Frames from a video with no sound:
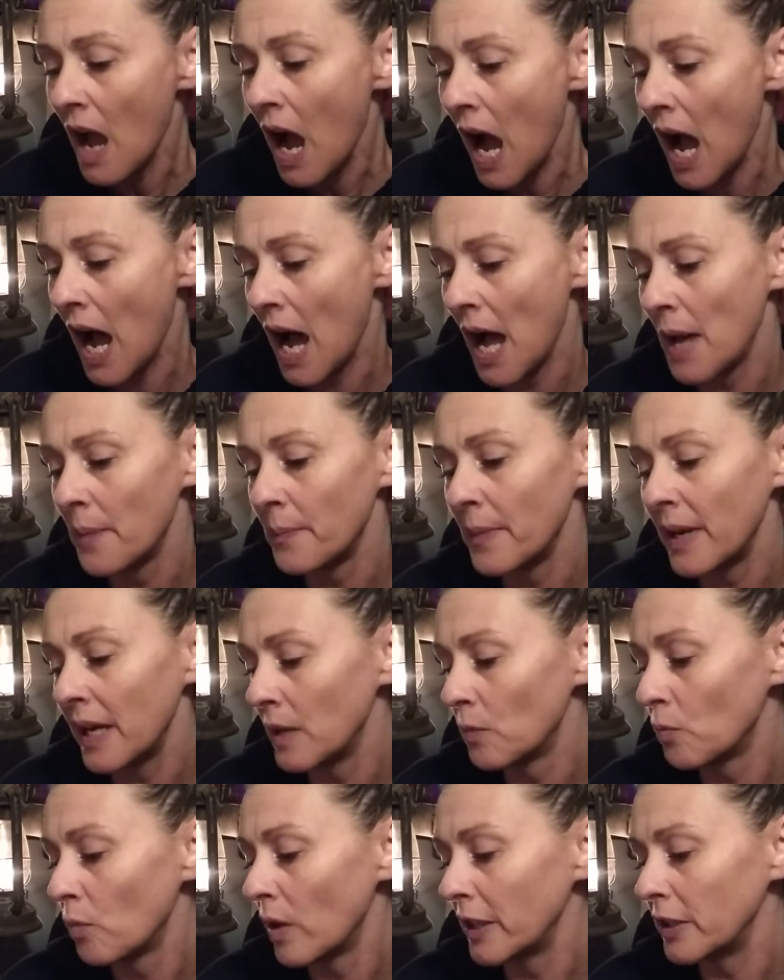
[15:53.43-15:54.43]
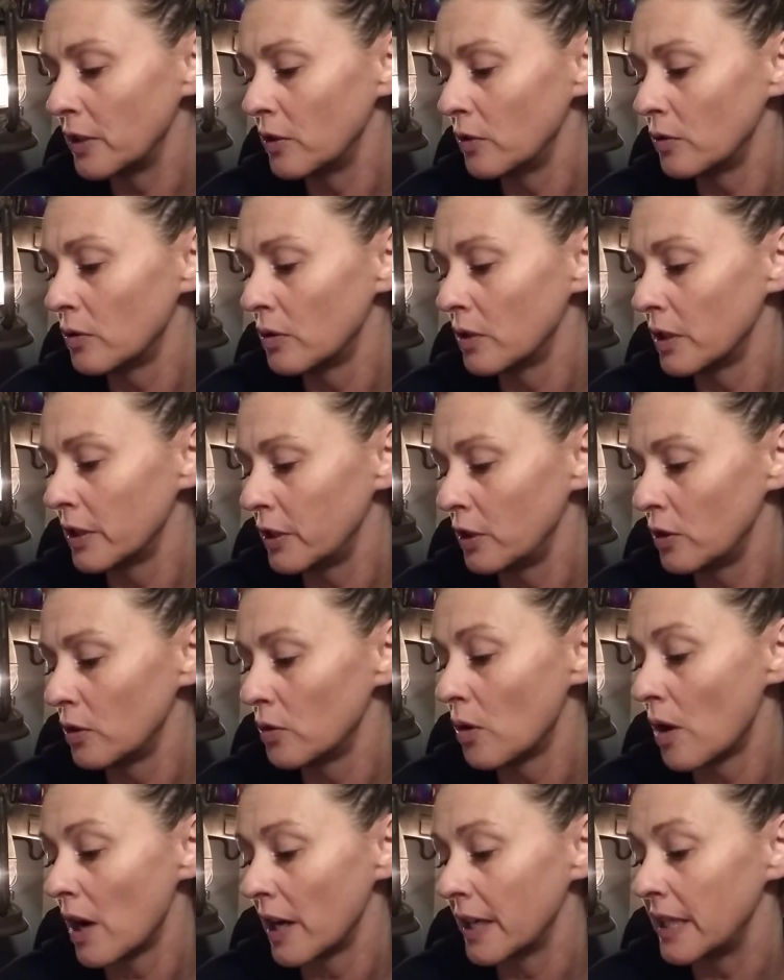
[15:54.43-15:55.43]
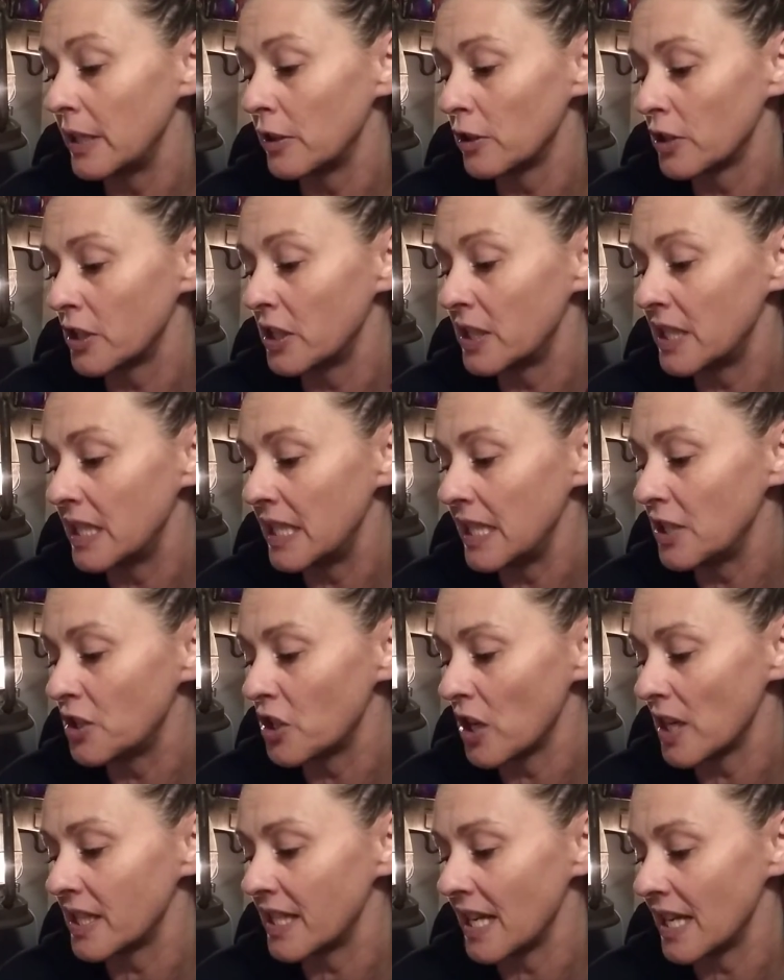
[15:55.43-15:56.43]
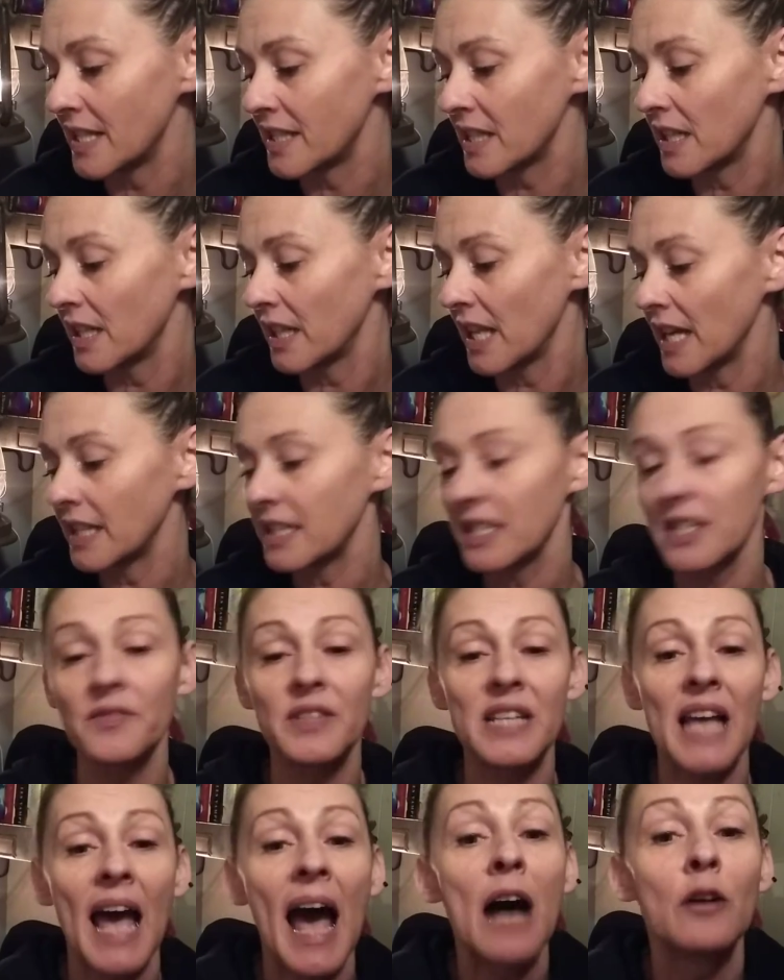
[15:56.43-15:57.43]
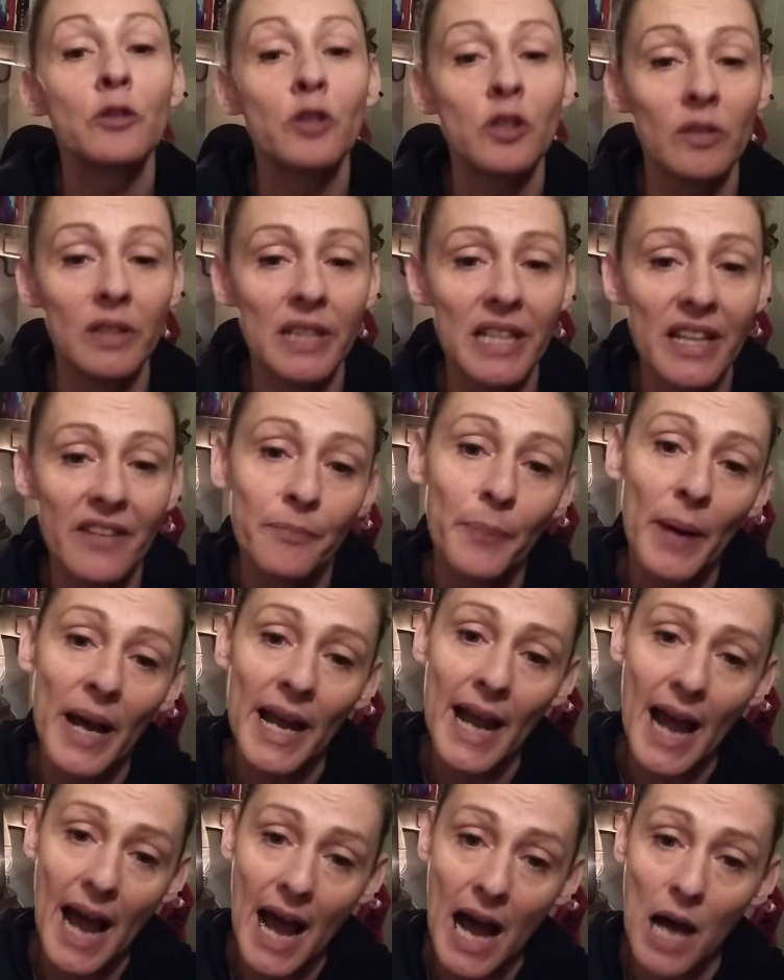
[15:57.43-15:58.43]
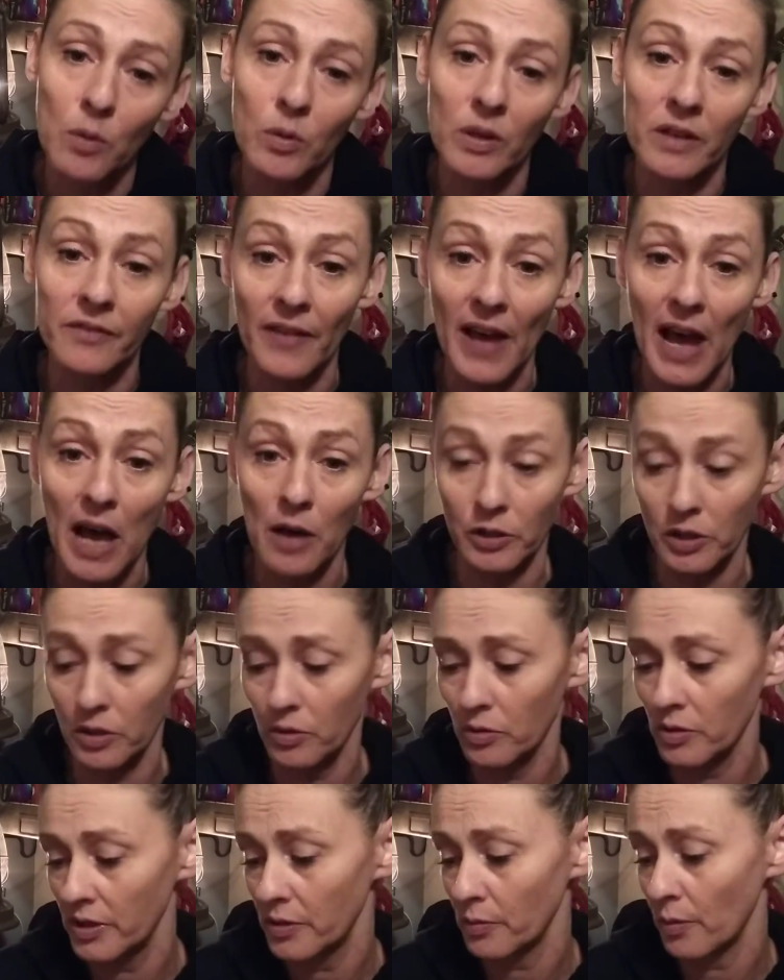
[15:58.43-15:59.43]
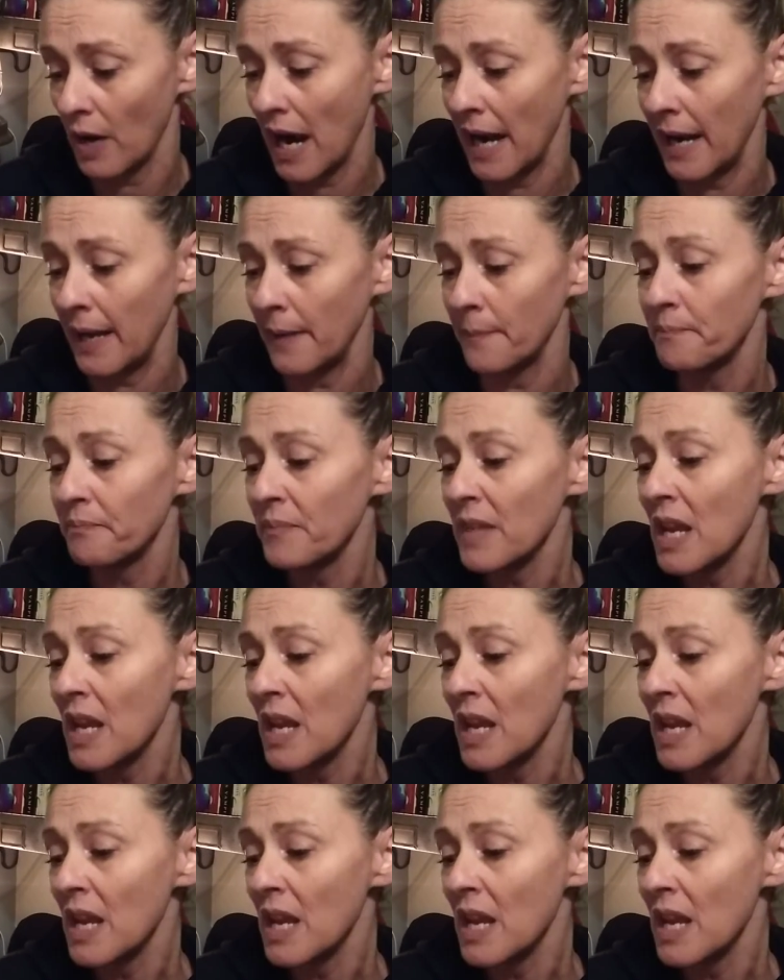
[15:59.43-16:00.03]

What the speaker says: And what you are here to teach us as collectives how to live by our values, right?